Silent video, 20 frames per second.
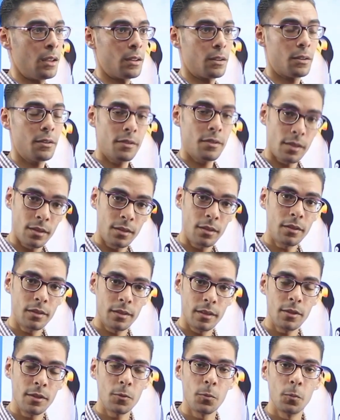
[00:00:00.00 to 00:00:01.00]
Consider
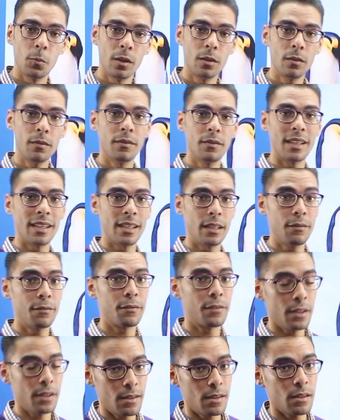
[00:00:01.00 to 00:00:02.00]
this one of the give
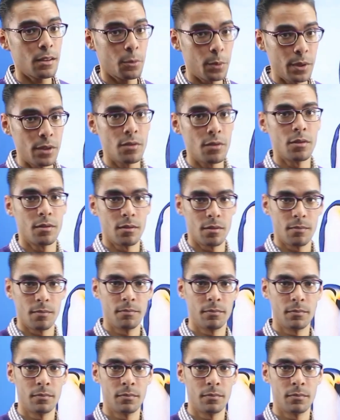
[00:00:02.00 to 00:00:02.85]
reason questions.